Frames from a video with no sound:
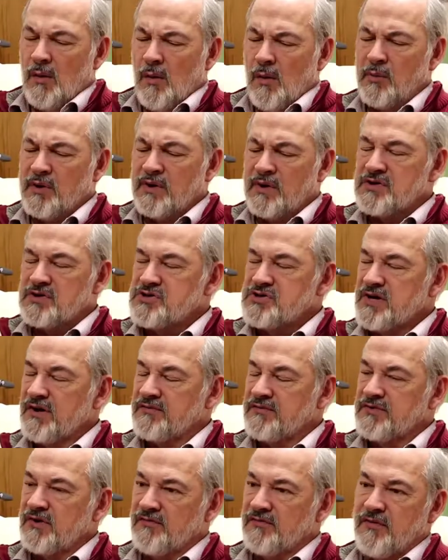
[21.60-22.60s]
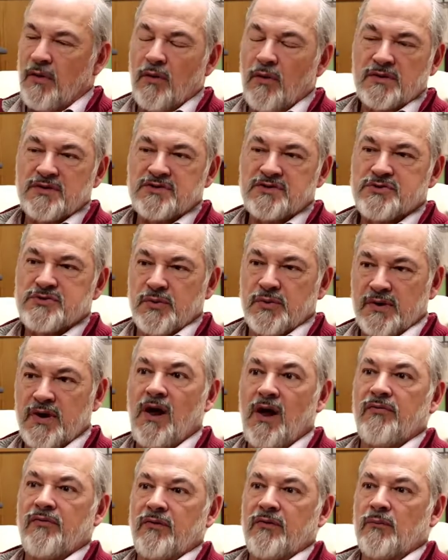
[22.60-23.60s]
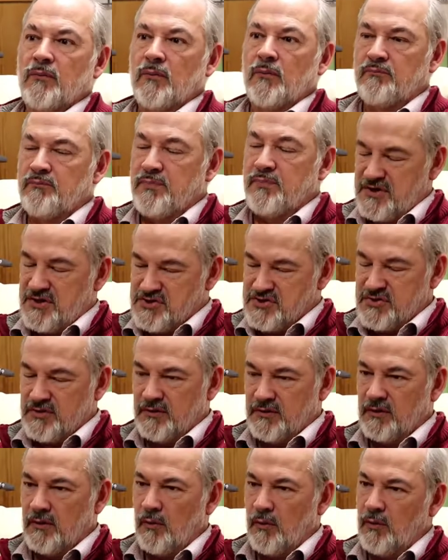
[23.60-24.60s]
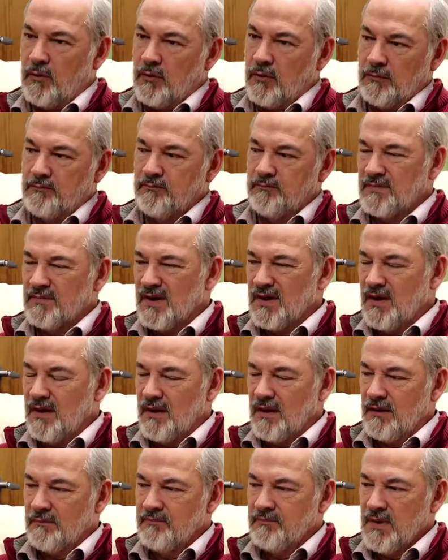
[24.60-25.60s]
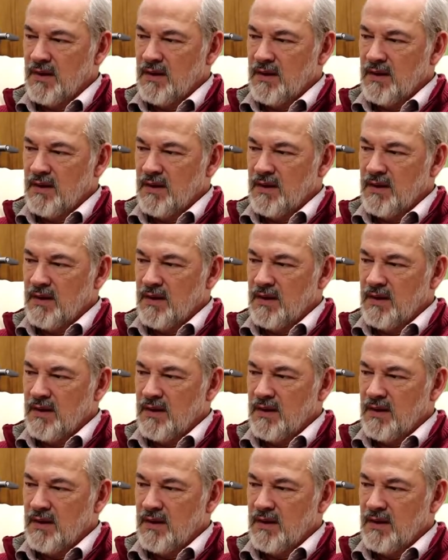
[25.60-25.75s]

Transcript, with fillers: Well, we're going to shift our focus to another picture or uh,